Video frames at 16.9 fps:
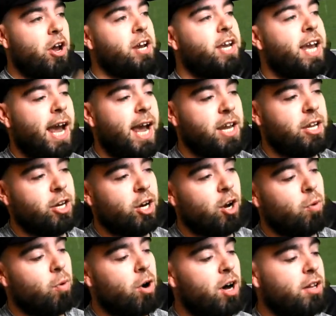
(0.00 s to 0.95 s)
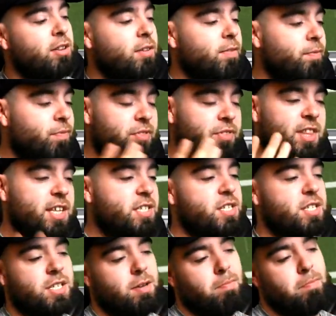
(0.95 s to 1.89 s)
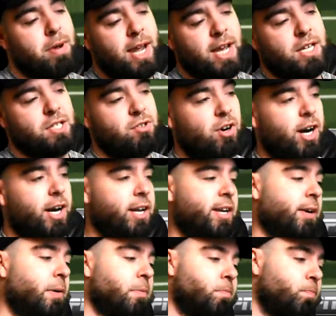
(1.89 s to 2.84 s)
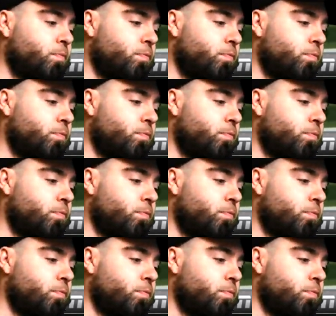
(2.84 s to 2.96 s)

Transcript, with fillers: Okay, you know what? This is some BS right here.